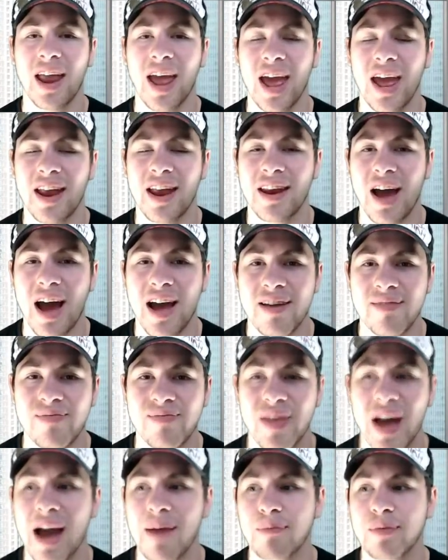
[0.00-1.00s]
and
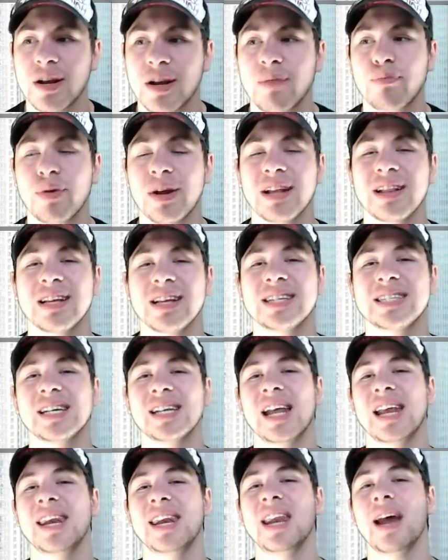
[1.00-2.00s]
I'm gonna bring this
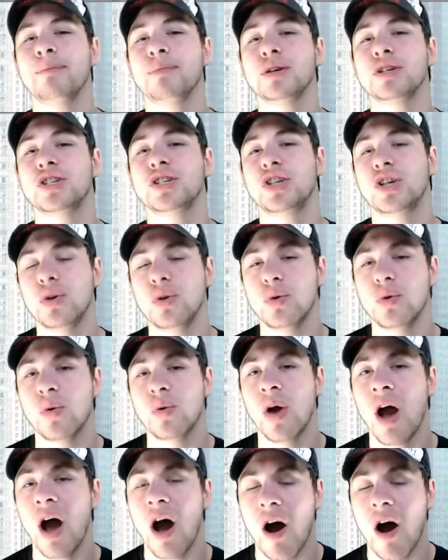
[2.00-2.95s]
in at number 2